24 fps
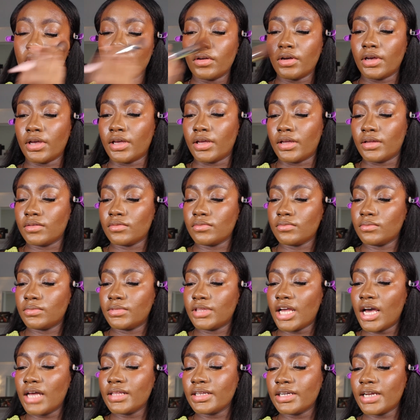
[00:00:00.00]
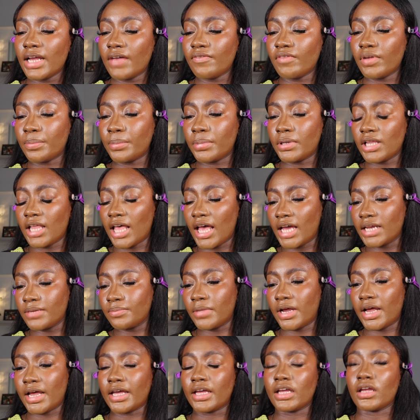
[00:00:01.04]
Okay, now that I've applied
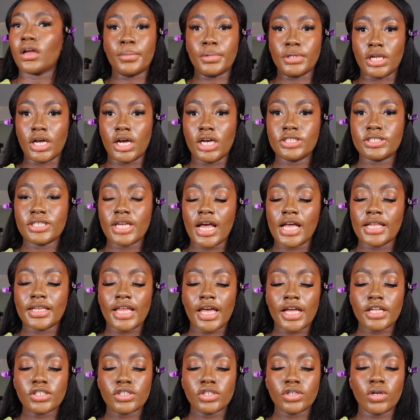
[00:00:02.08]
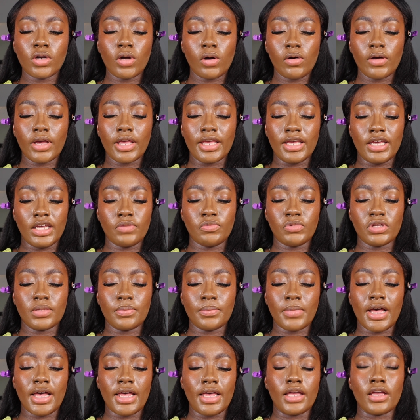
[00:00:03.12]
my blush, I like to go in with
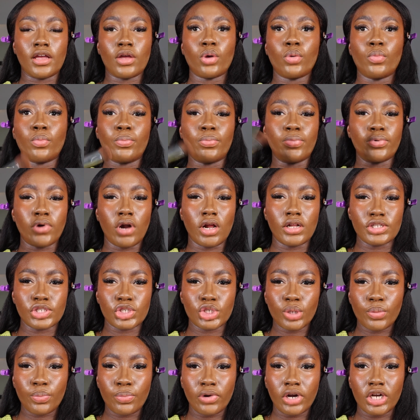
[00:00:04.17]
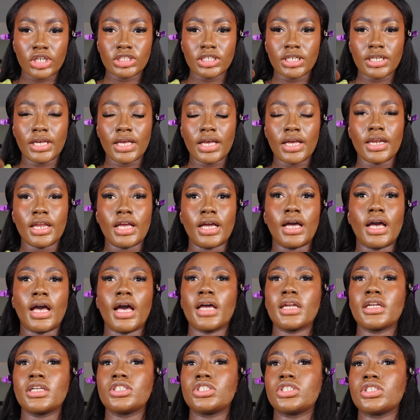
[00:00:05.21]
my bronzer brush again and
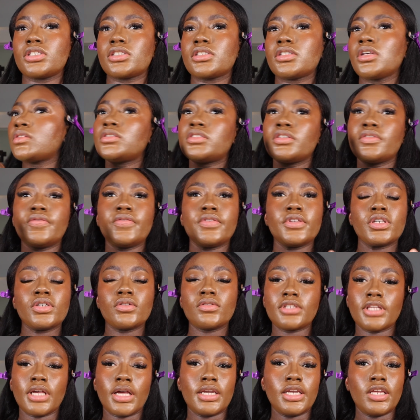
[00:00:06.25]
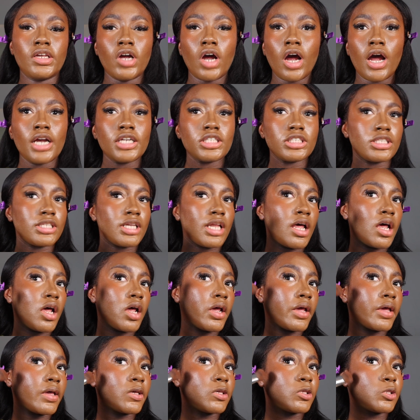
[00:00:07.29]
kind of just diffuse any harsh
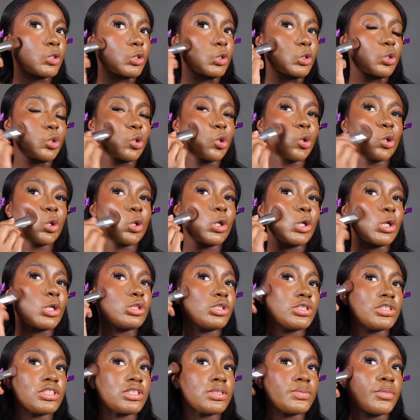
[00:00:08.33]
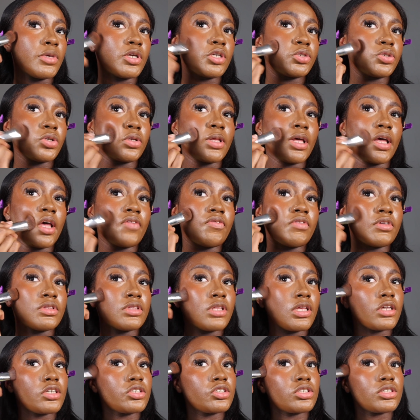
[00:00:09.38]
lines and just make sure that
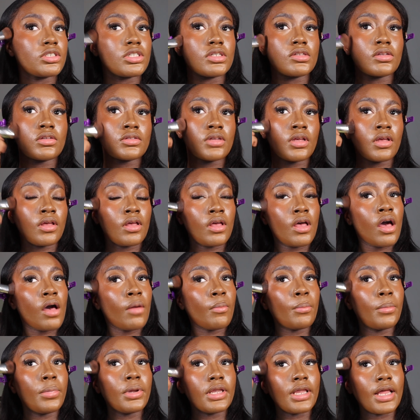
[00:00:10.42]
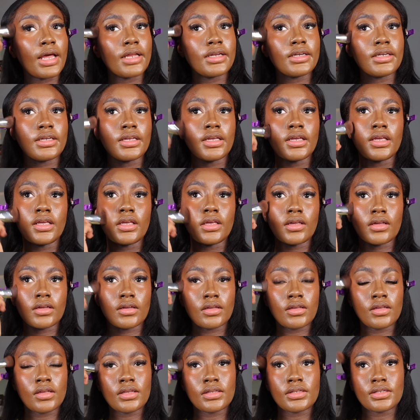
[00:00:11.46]
everything is just blending
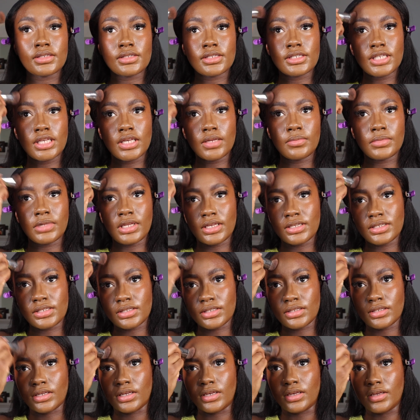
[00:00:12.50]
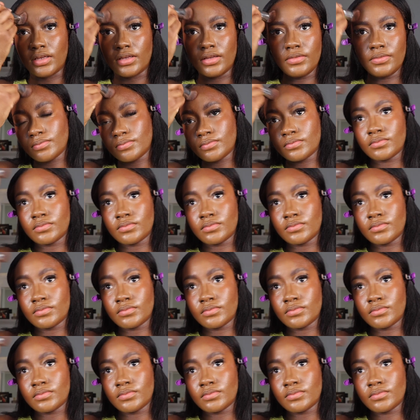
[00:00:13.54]
seamlessly.